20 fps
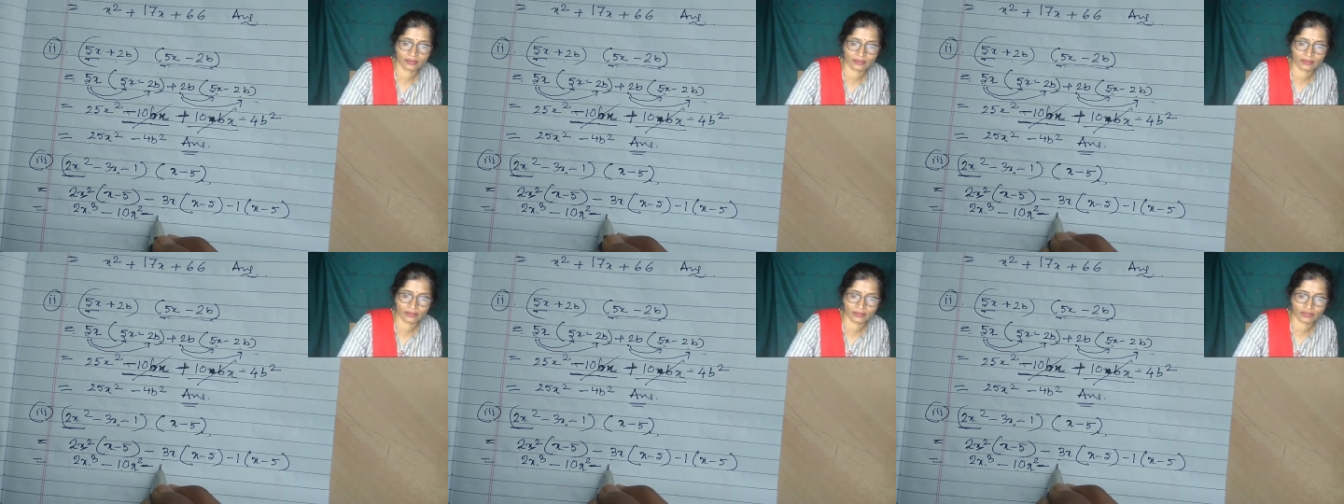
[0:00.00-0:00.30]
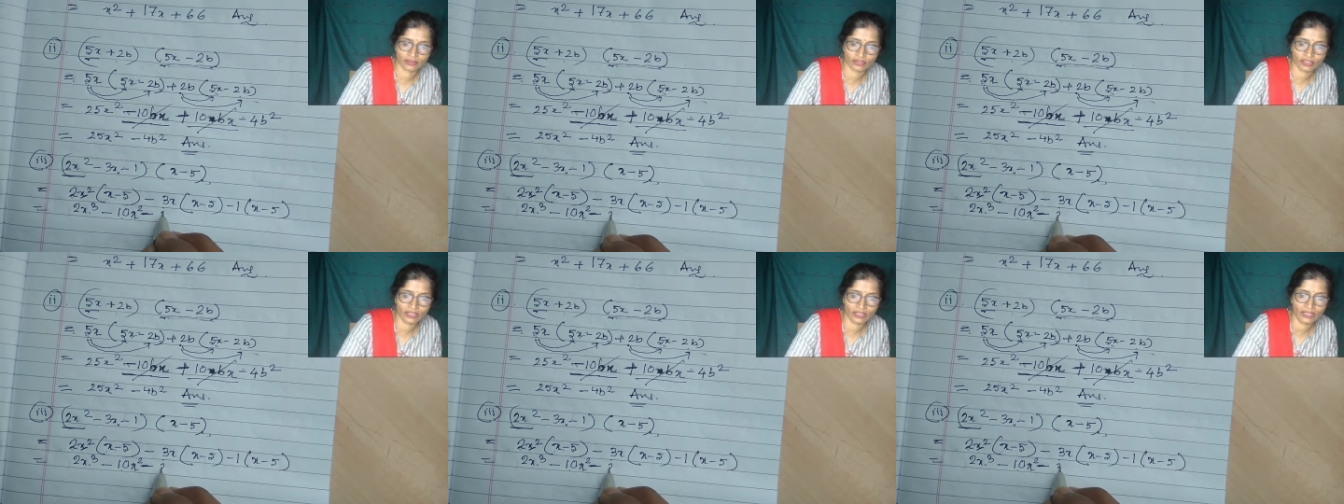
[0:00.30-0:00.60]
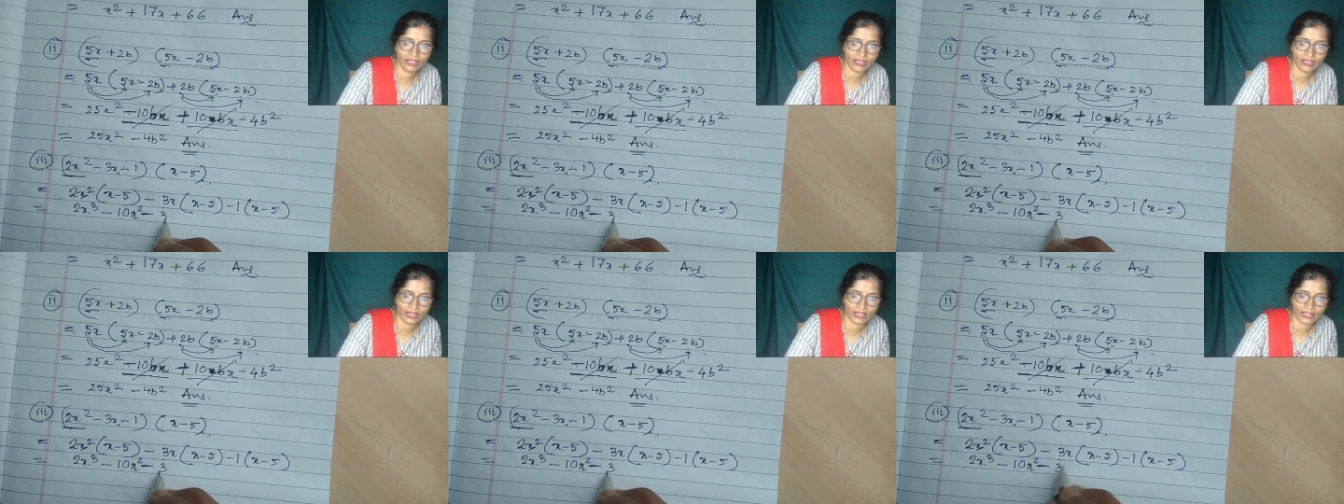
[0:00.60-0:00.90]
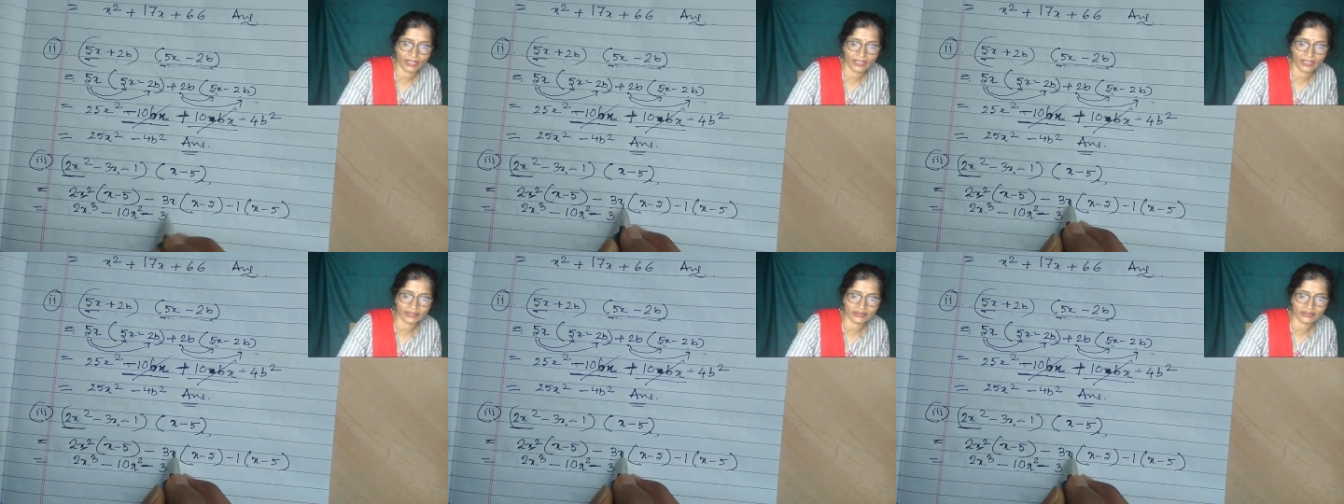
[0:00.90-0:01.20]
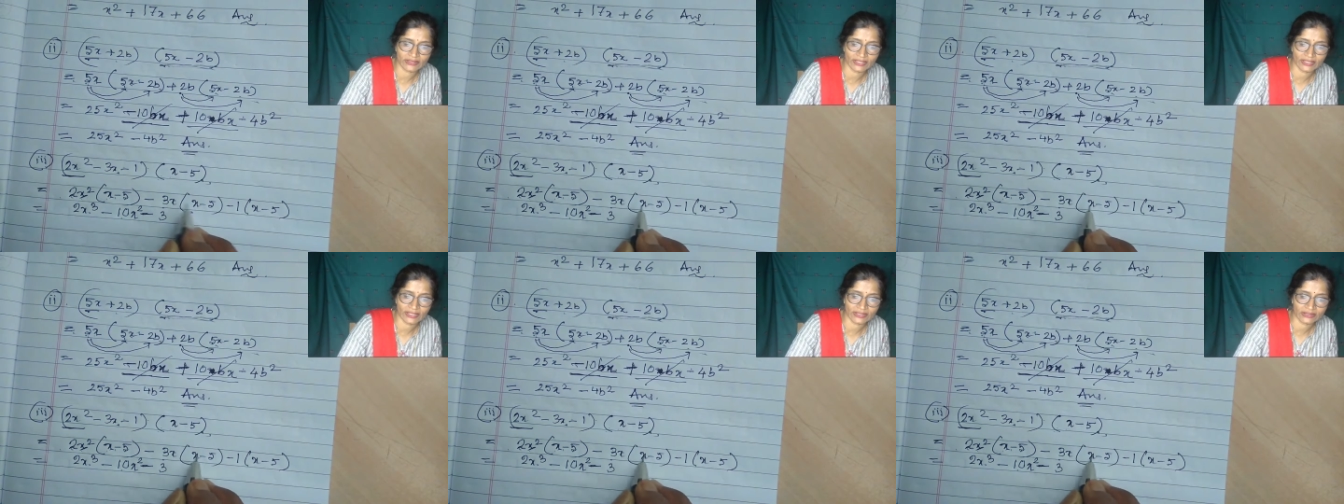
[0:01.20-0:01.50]
3x,
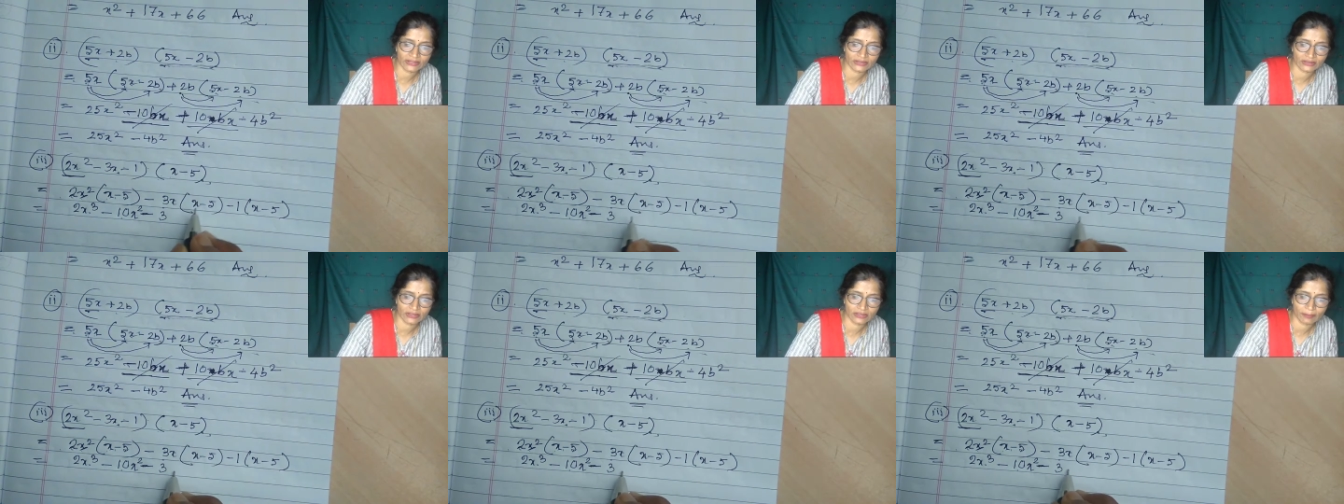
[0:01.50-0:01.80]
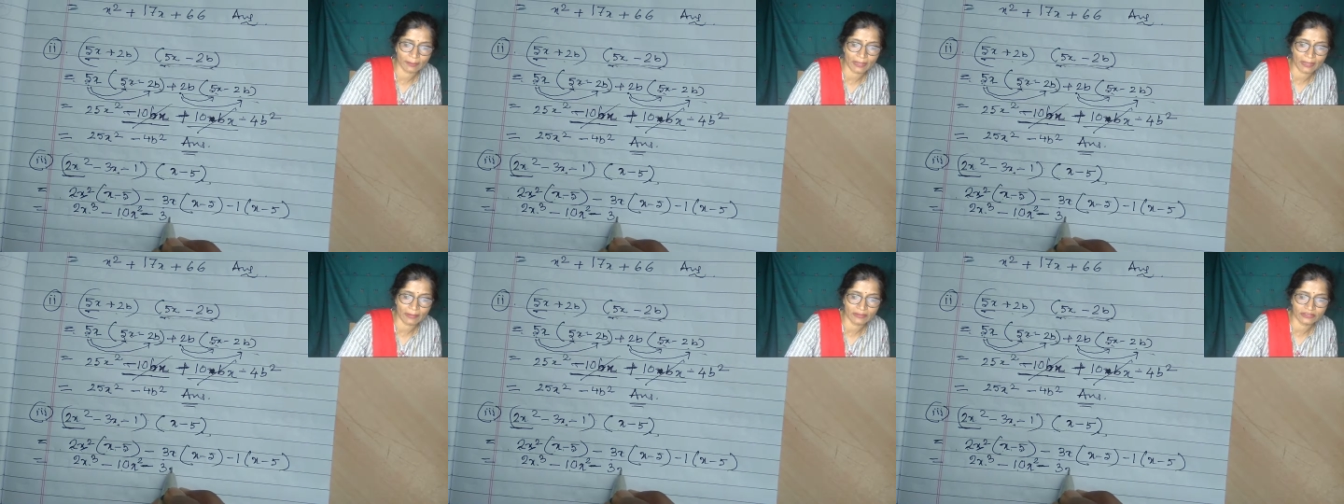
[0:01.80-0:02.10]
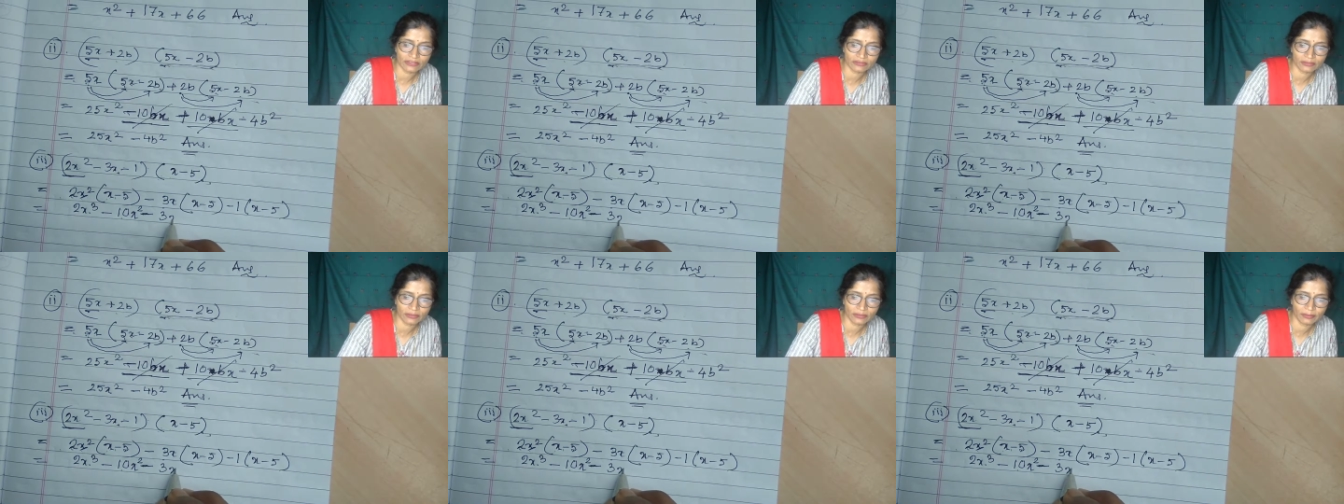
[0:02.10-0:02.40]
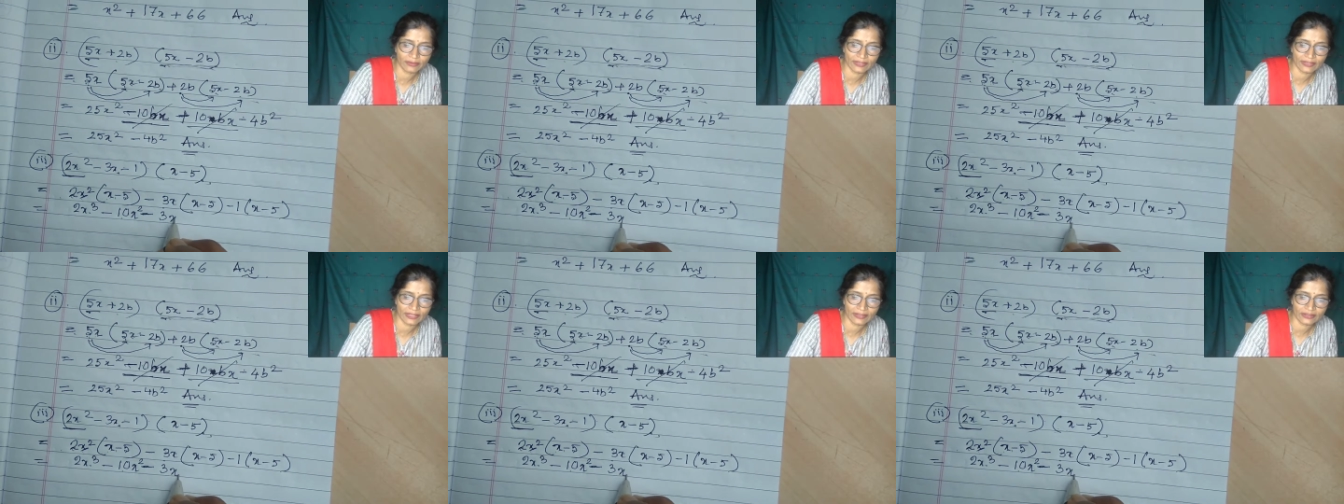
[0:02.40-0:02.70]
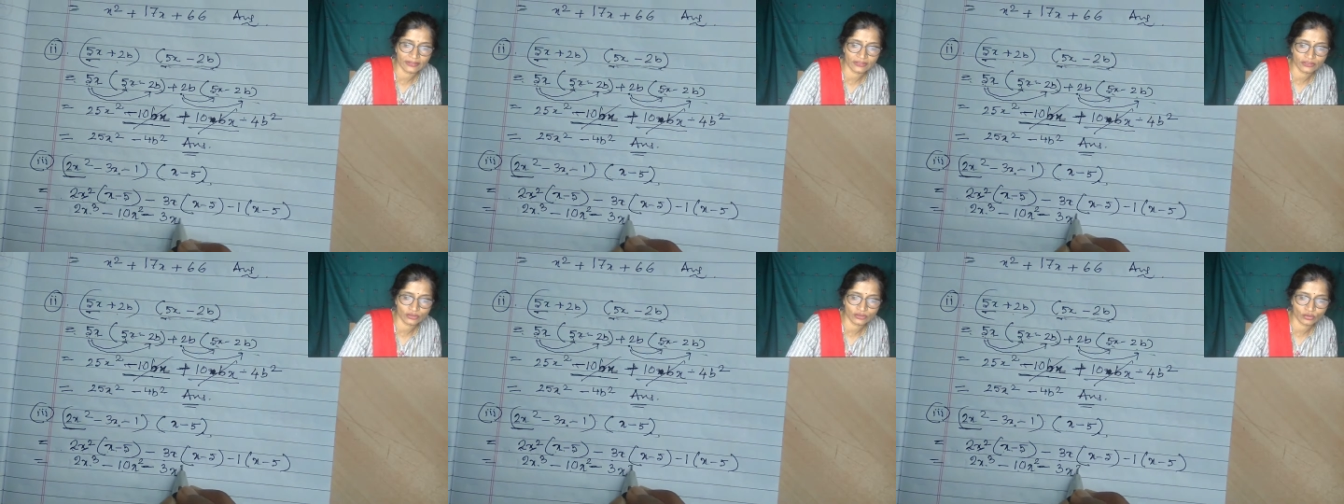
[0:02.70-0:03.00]
the powers will be added,
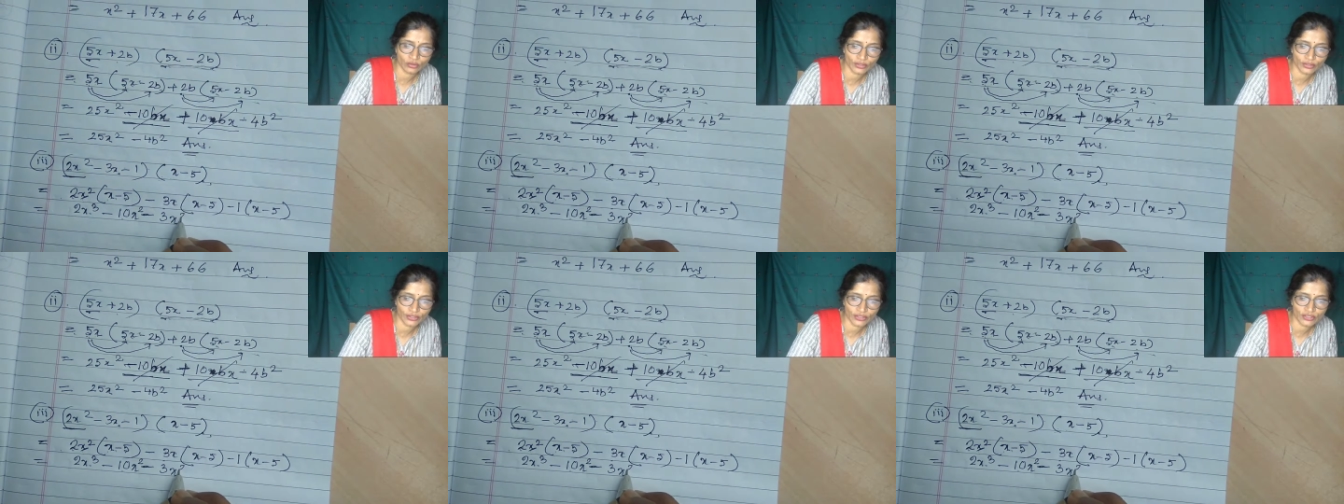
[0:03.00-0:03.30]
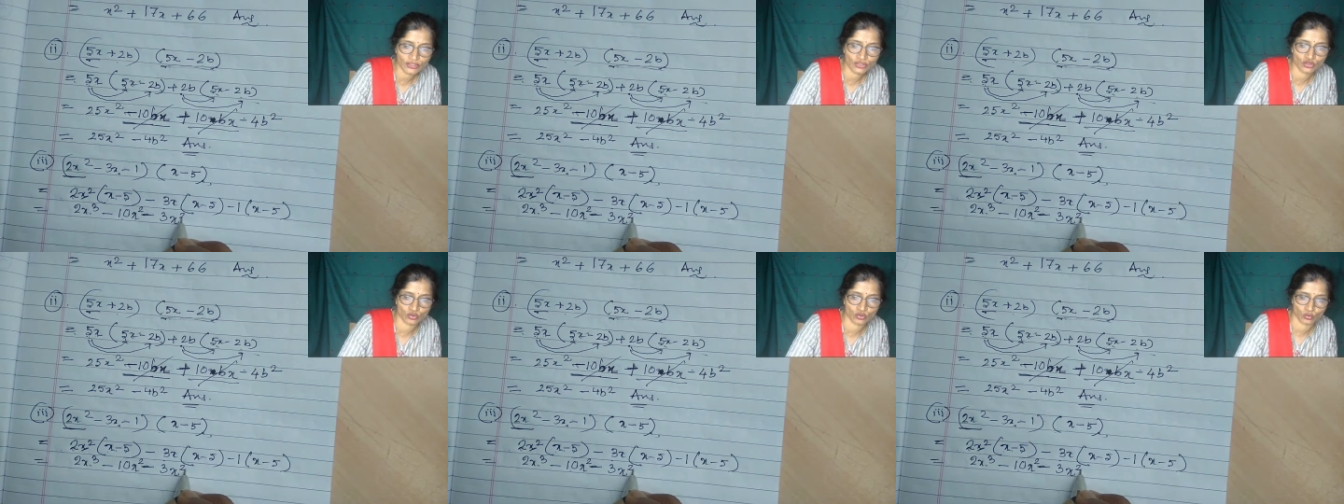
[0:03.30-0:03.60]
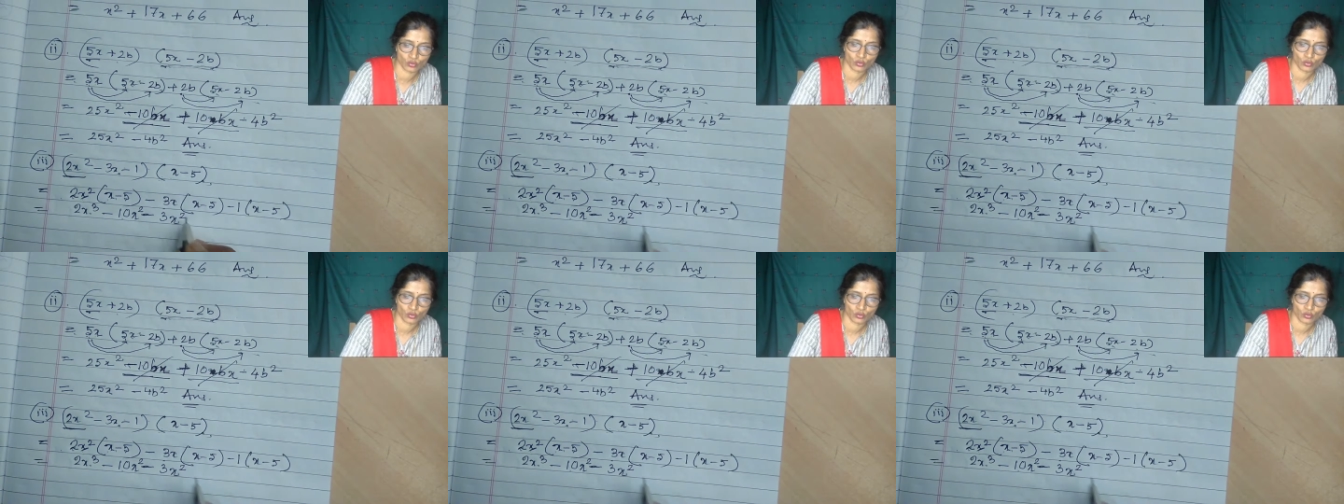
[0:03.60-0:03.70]
so it is 2.